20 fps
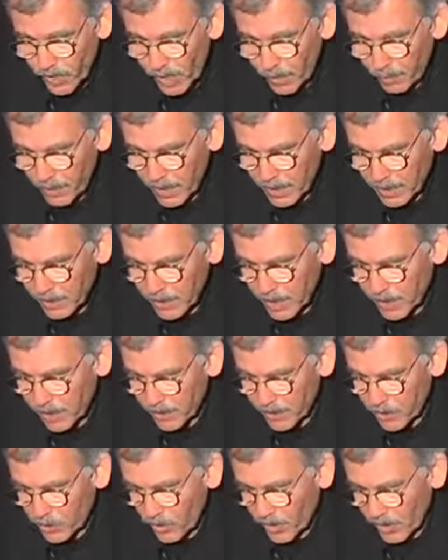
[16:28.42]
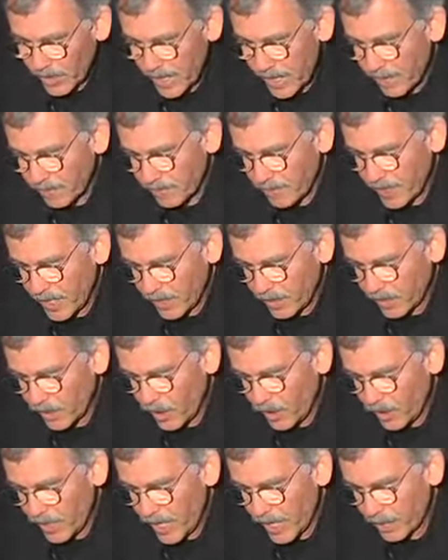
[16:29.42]
But shortly after that,
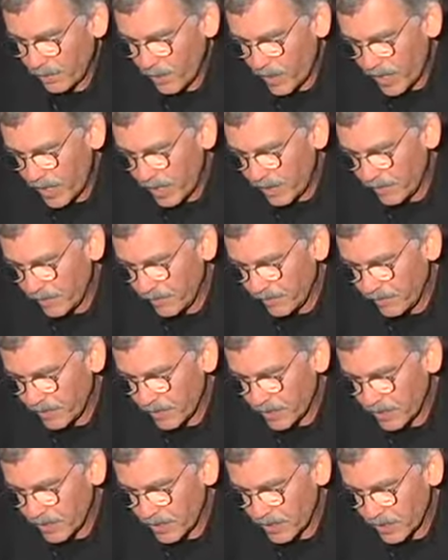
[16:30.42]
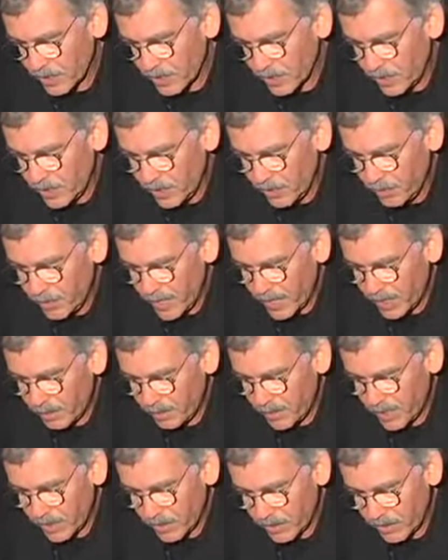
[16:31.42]
Kodak brought out the first 16
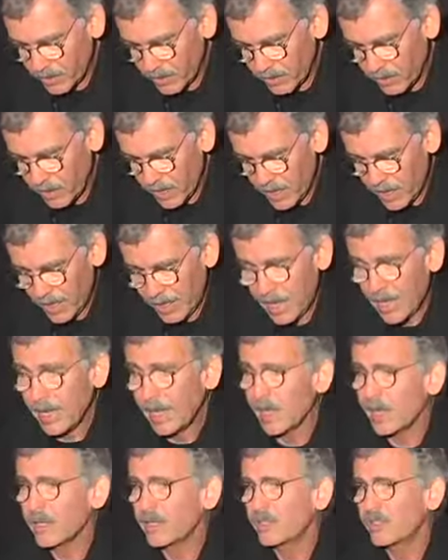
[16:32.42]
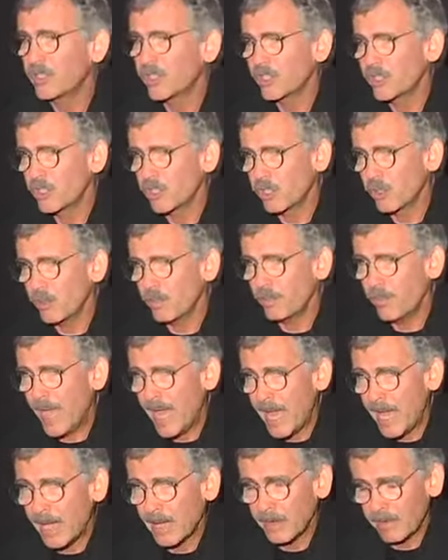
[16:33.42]
megapixel digital
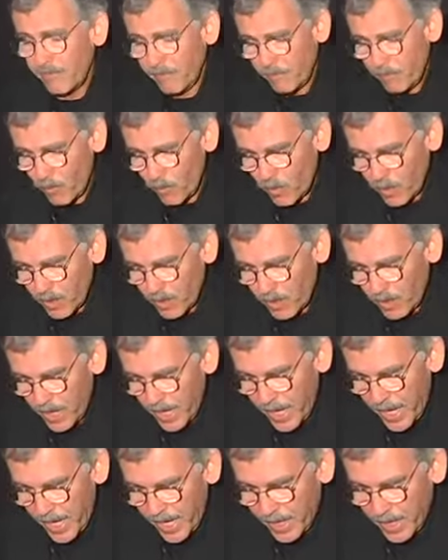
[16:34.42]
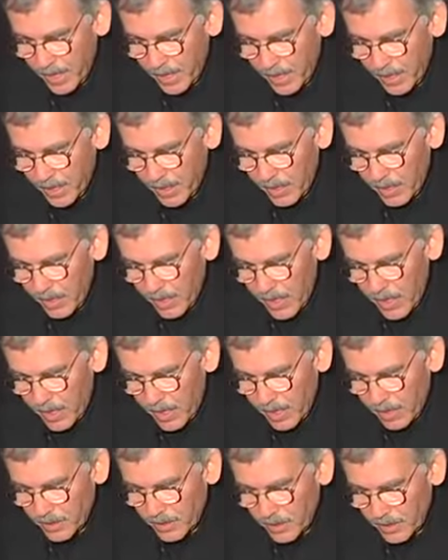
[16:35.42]
back for a
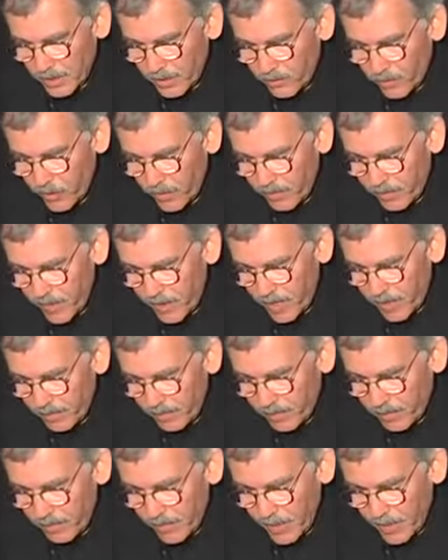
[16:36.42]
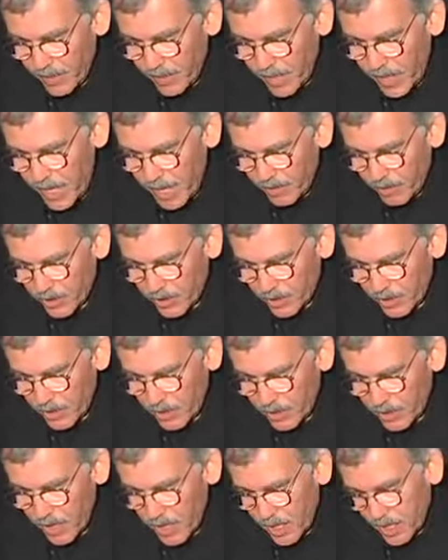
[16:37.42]
645 camera,
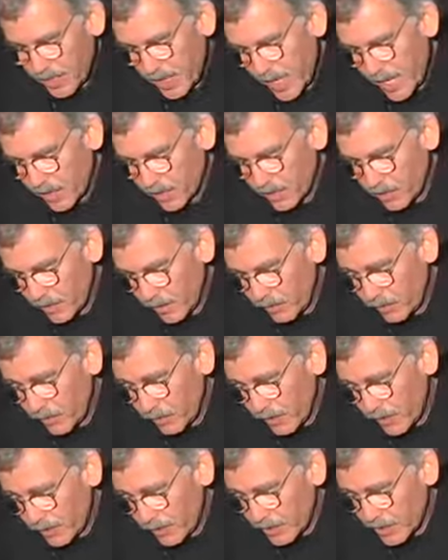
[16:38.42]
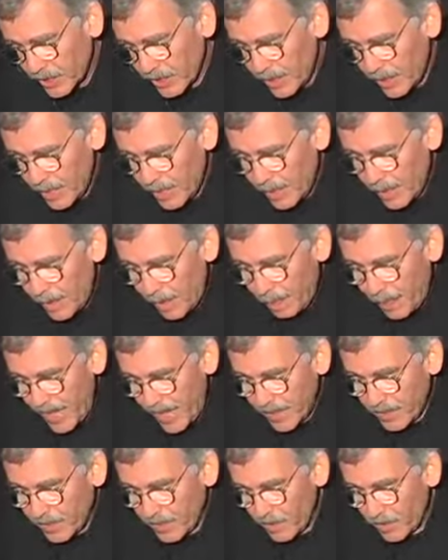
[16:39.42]
the Contax and a few others.
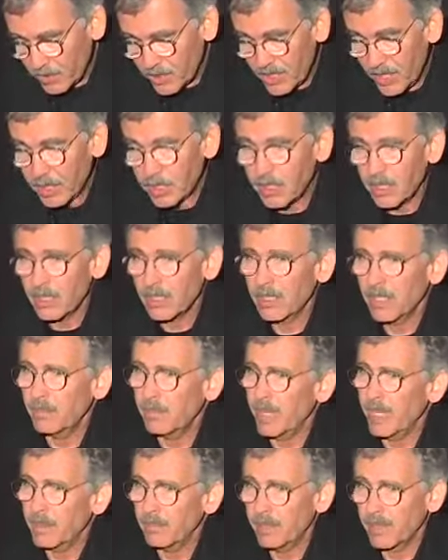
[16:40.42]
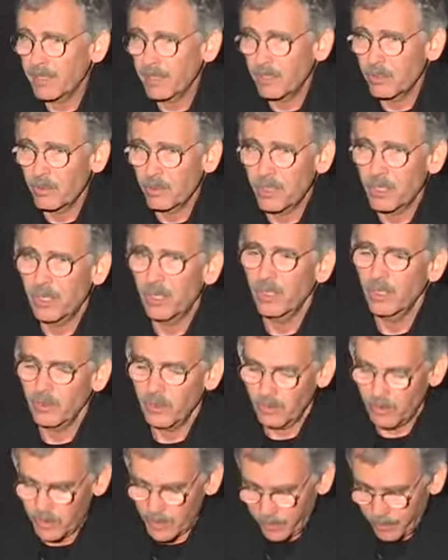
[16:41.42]
And in those days, 16 megapixels was
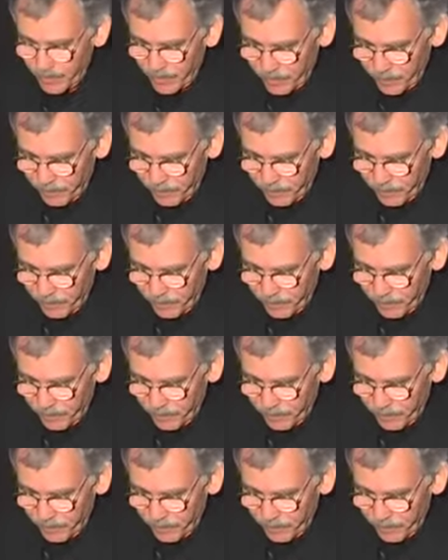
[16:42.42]
huge.